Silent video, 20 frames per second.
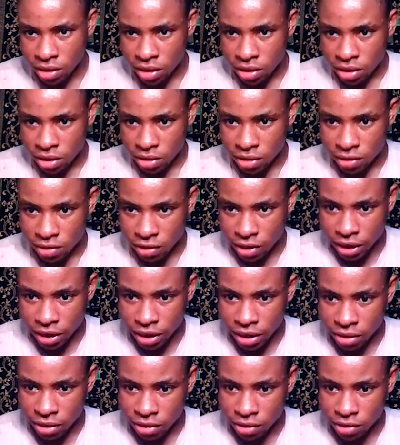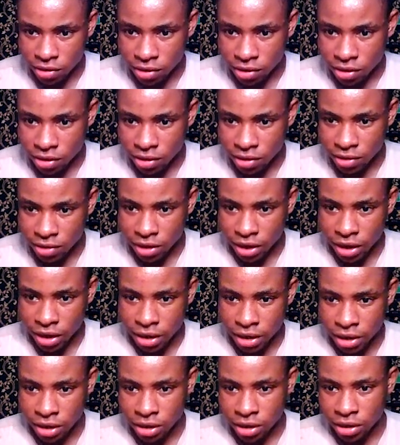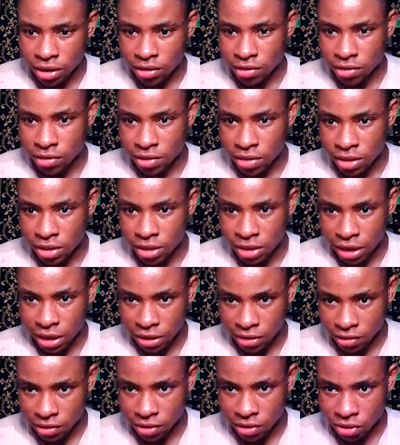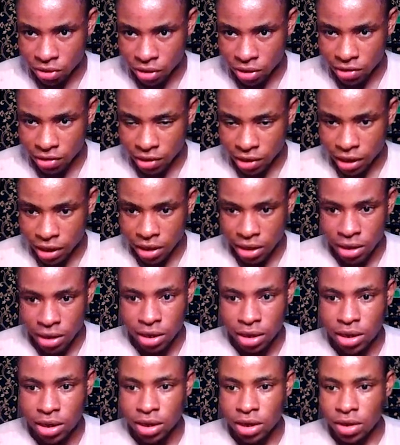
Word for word: sky, see the skyline, that is that on the sky there.